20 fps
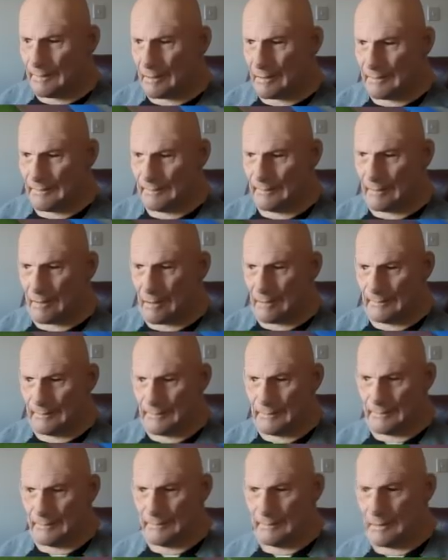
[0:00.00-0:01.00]
piss
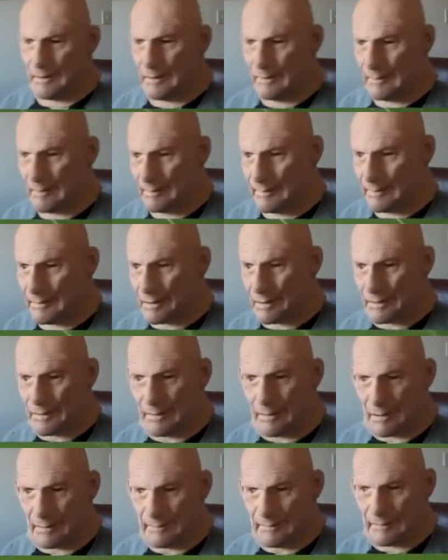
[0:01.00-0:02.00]
flaps. There we go.
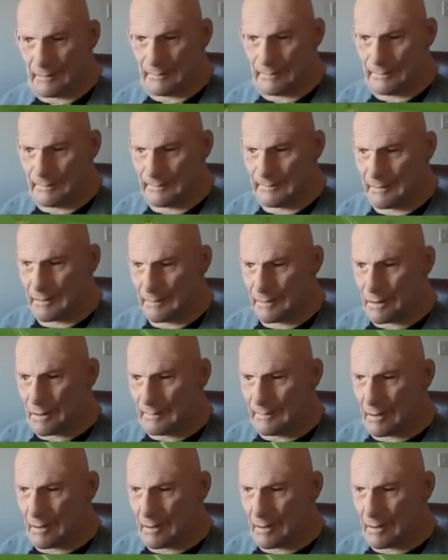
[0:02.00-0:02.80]
Come on. Counter-attack.